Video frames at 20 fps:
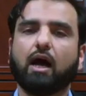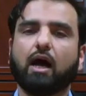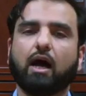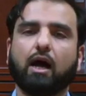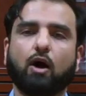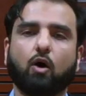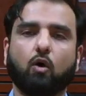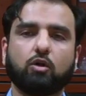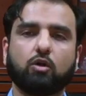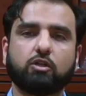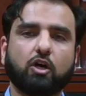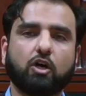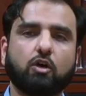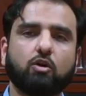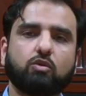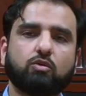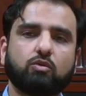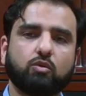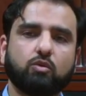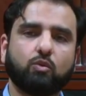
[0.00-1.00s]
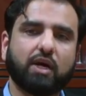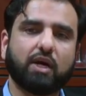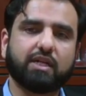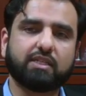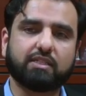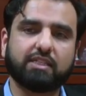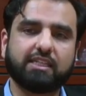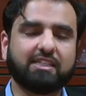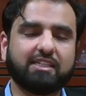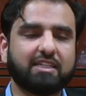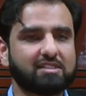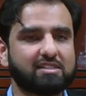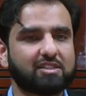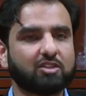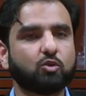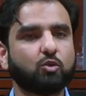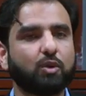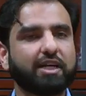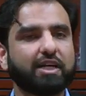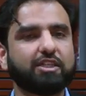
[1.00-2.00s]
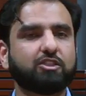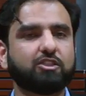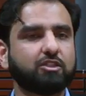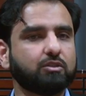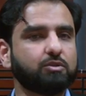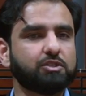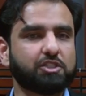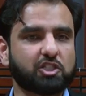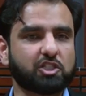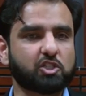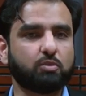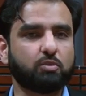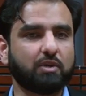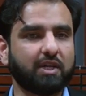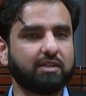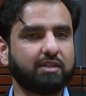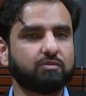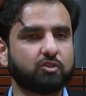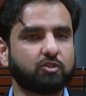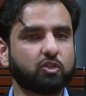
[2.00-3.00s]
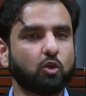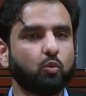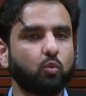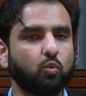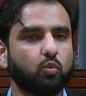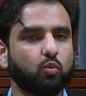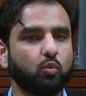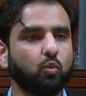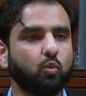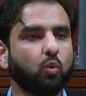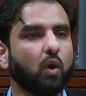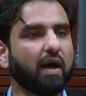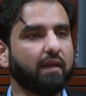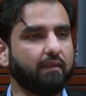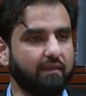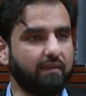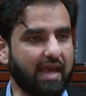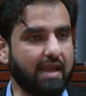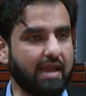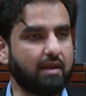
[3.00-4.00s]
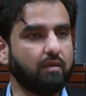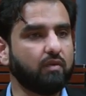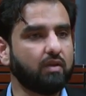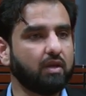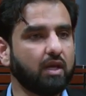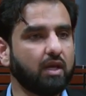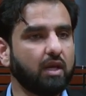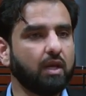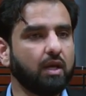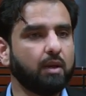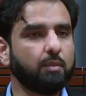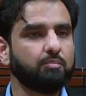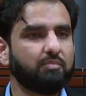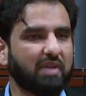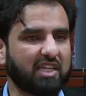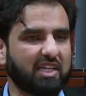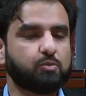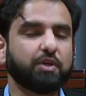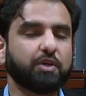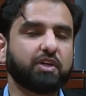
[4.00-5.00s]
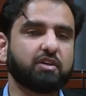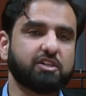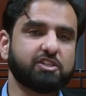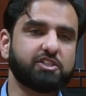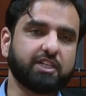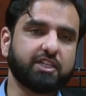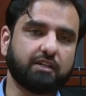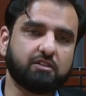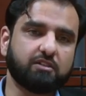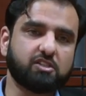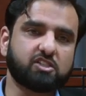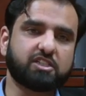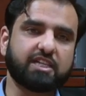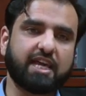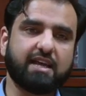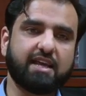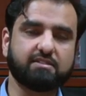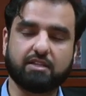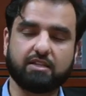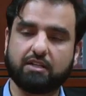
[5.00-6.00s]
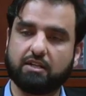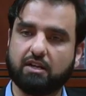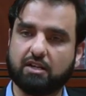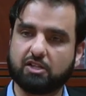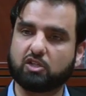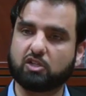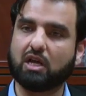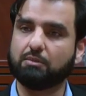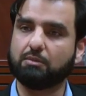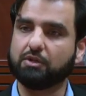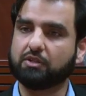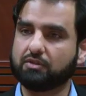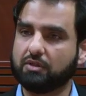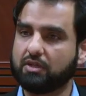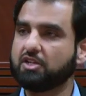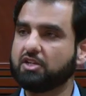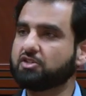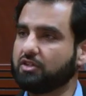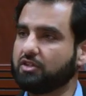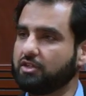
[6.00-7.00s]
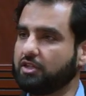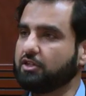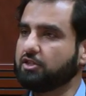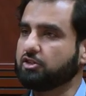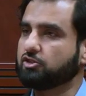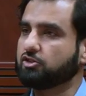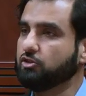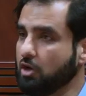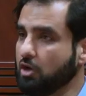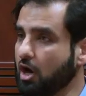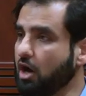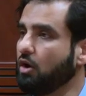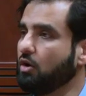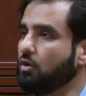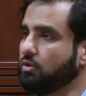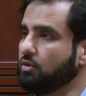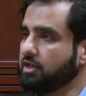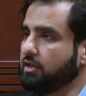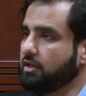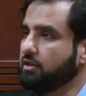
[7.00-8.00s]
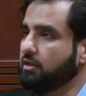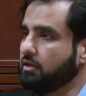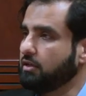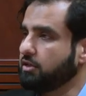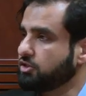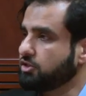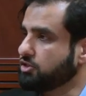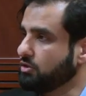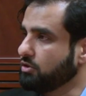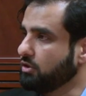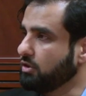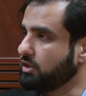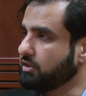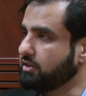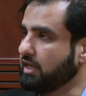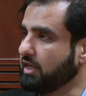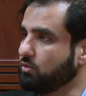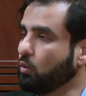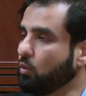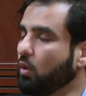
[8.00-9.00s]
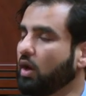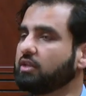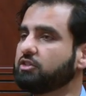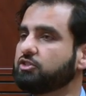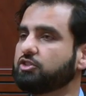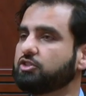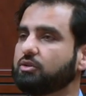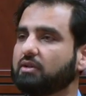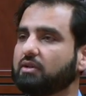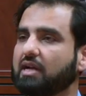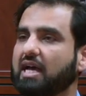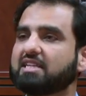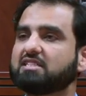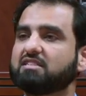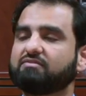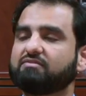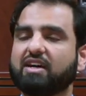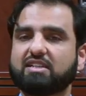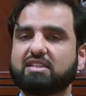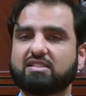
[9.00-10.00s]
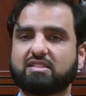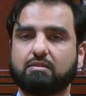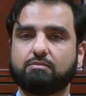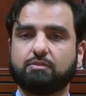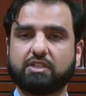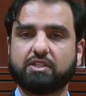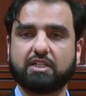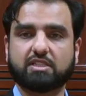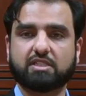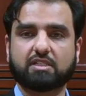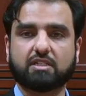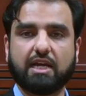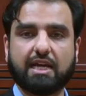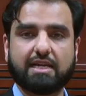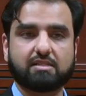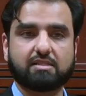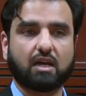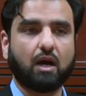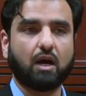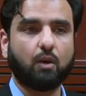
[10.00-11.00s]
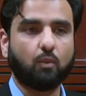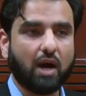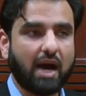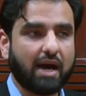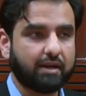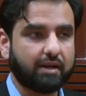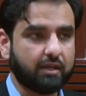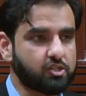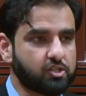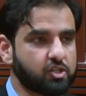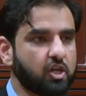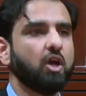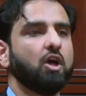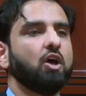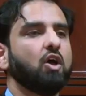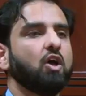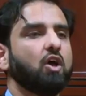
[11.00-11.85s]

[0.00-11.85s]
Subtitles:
Although what he doesn't quite do is explain, so what then? That's because he understands that in Islamic tradition it is known and understood that once you classify someone as Khawarij,